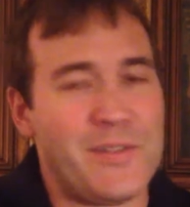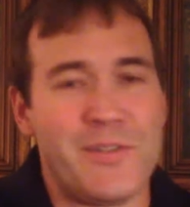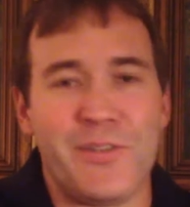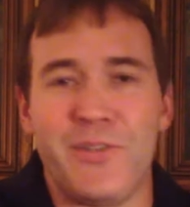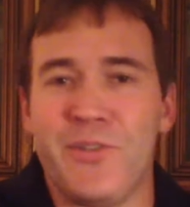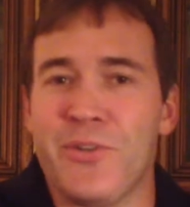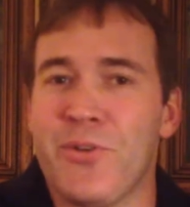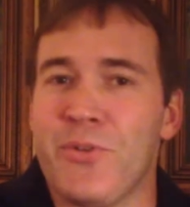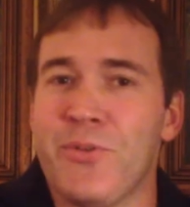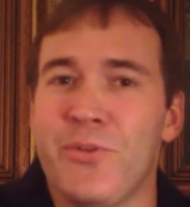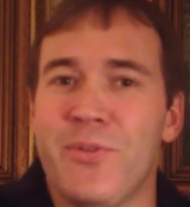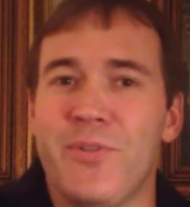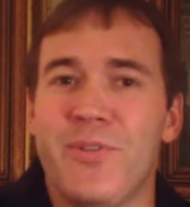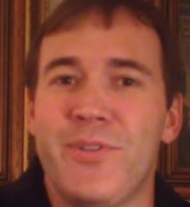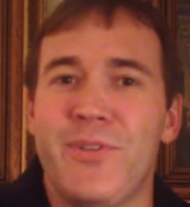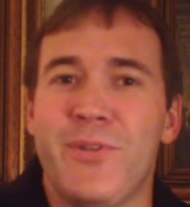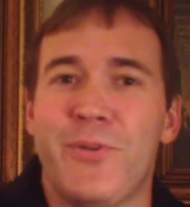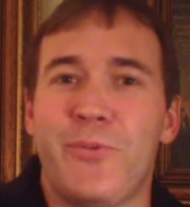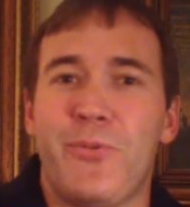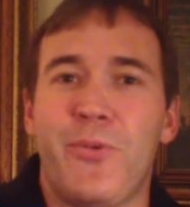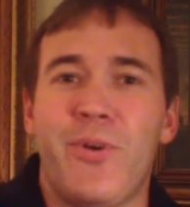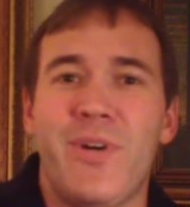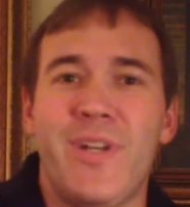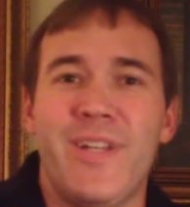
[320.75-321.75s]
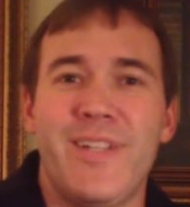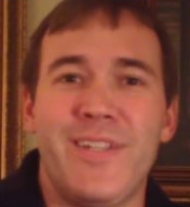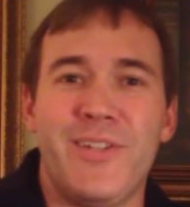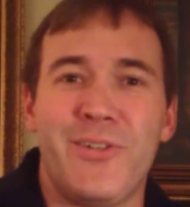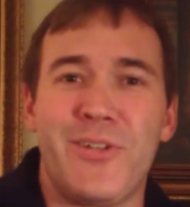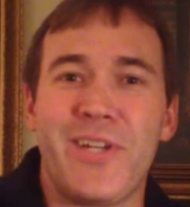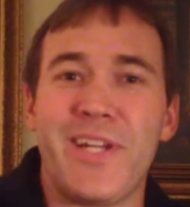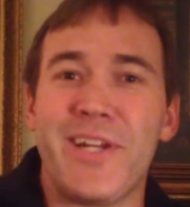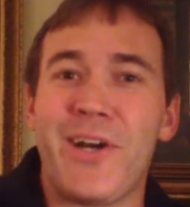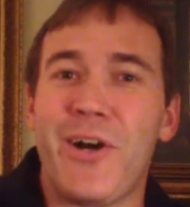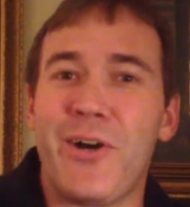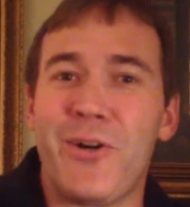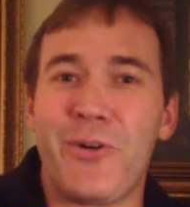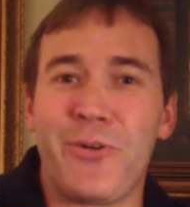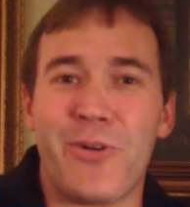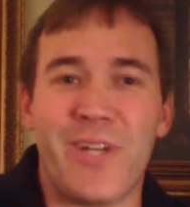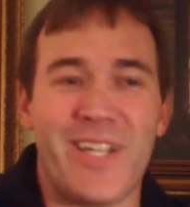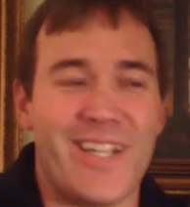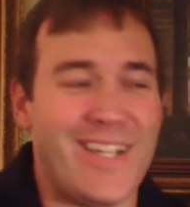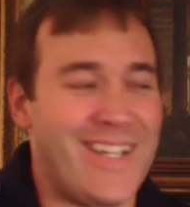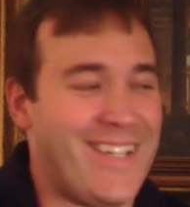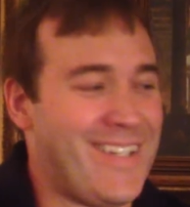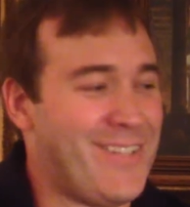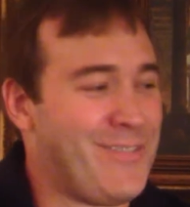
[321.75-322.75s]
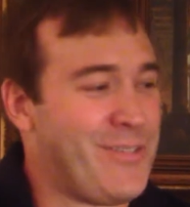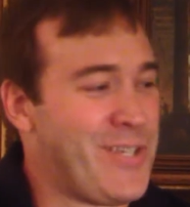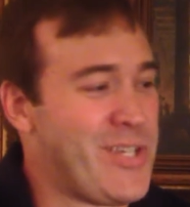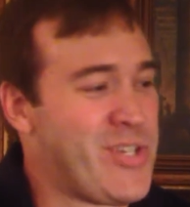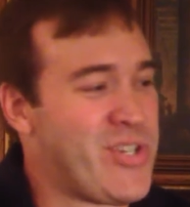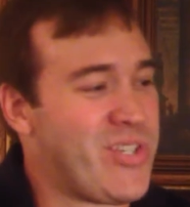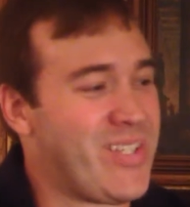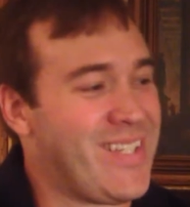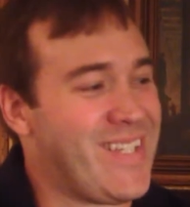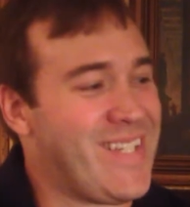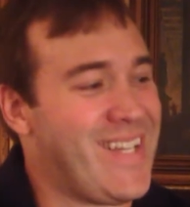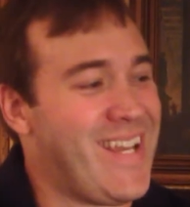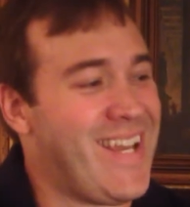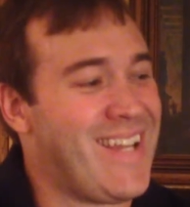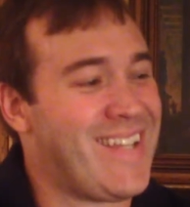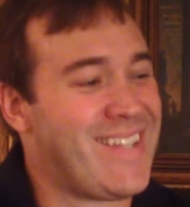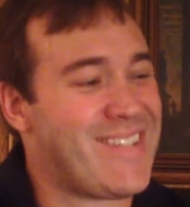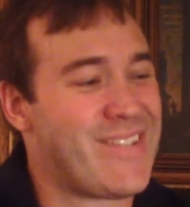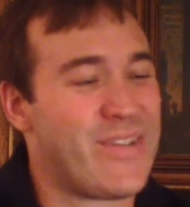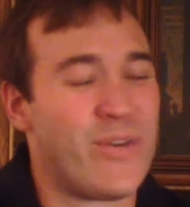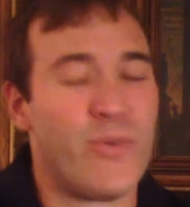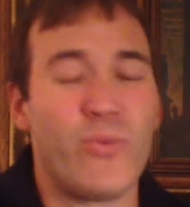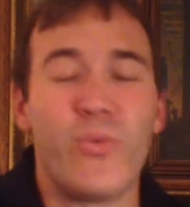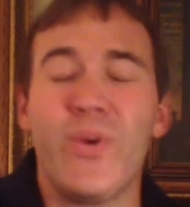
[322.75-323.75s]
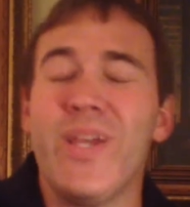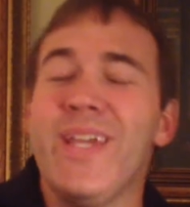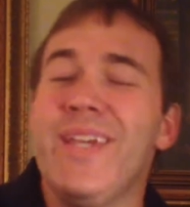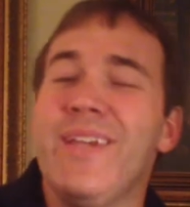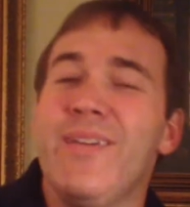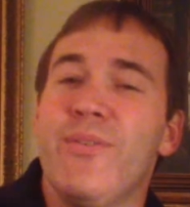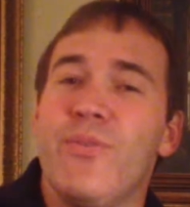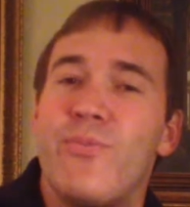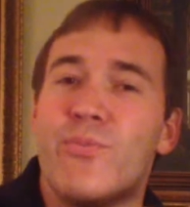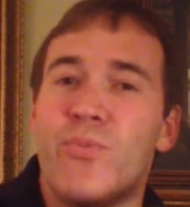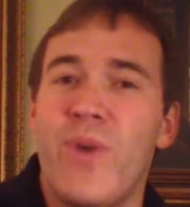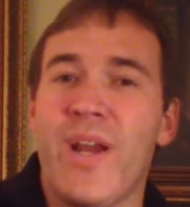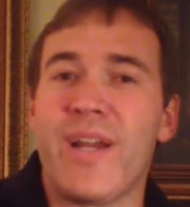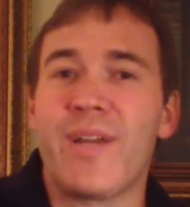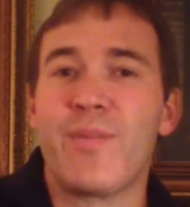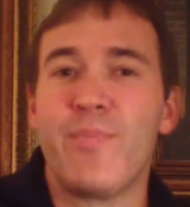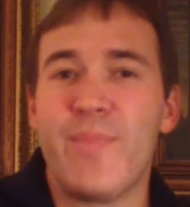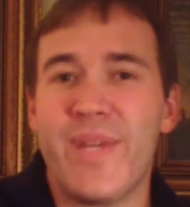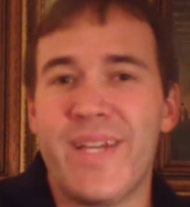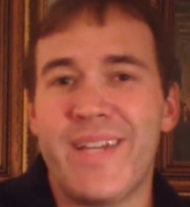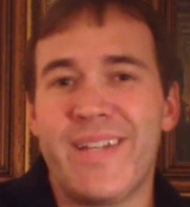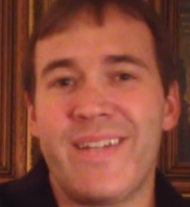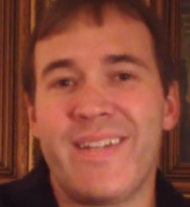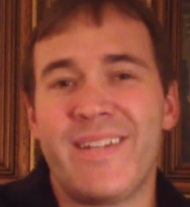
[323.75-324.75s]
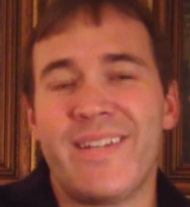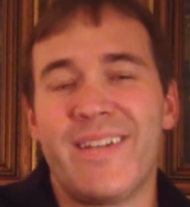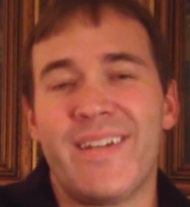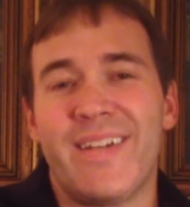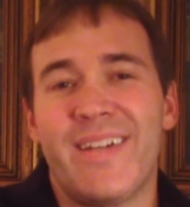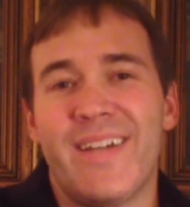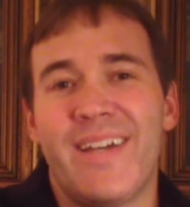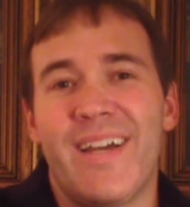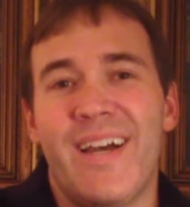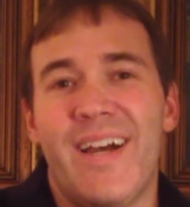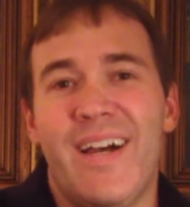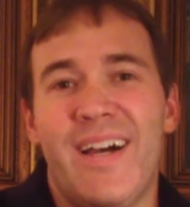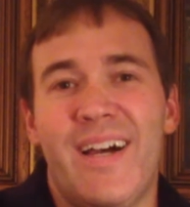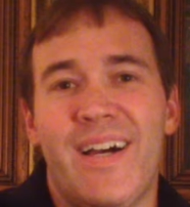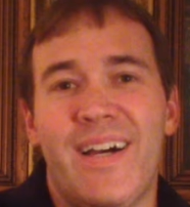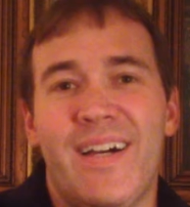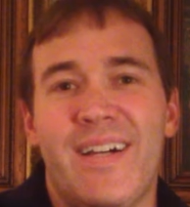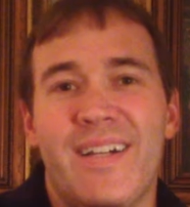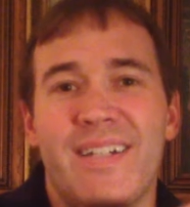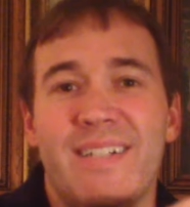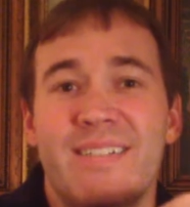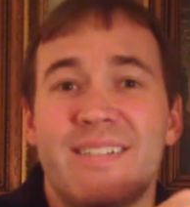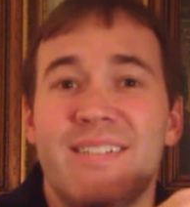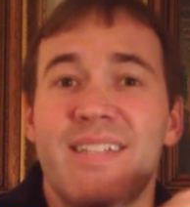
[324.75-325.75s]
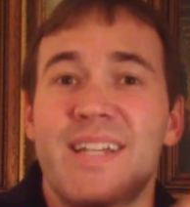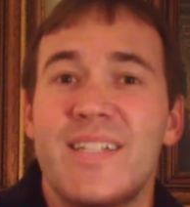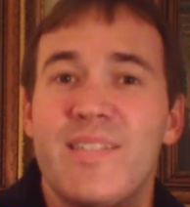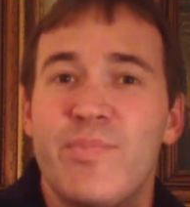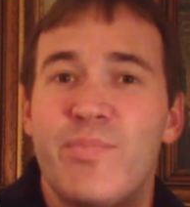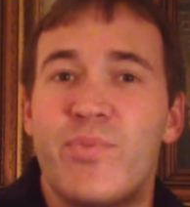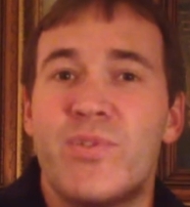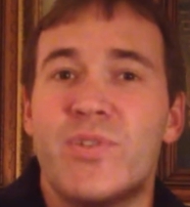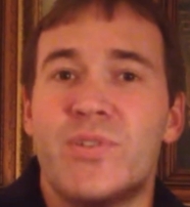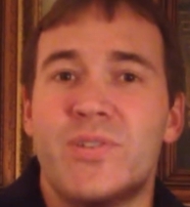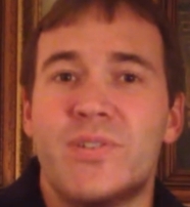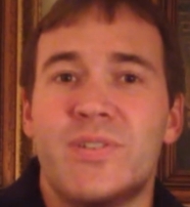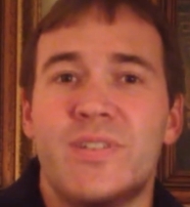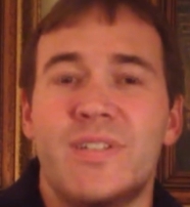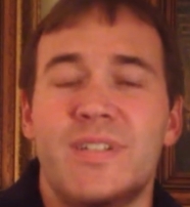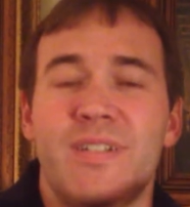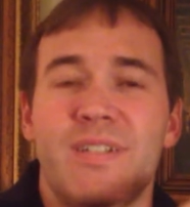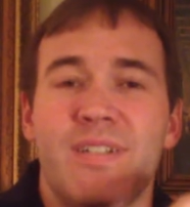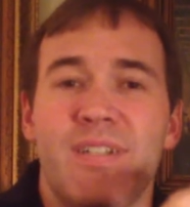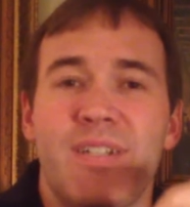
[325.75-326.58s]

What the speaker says: you'll get hungry eventually, and so we recommend accessible